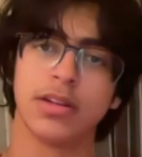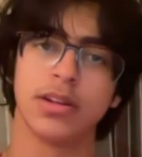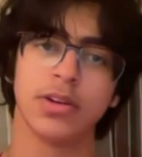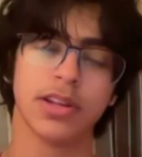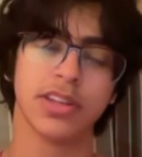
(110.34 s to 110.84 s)

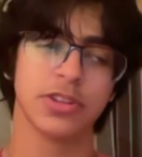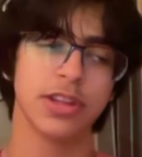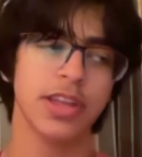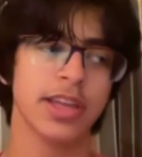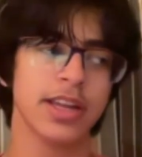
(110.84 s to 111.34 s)
Okay, so
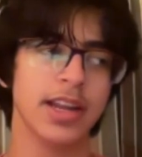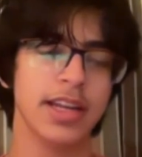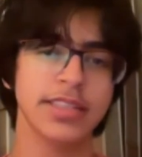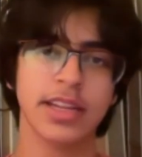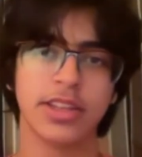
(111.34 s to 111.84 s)
the
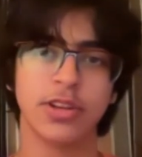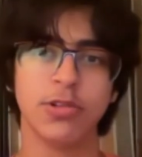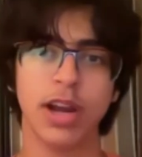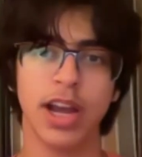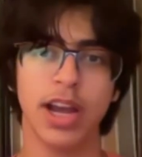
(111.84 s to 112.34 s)
eclairs that you
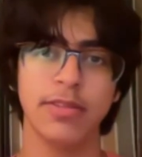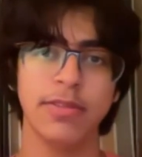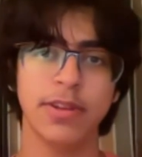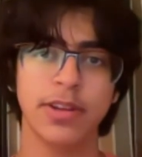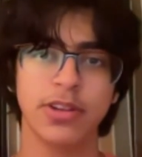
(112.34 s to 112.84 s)
have in your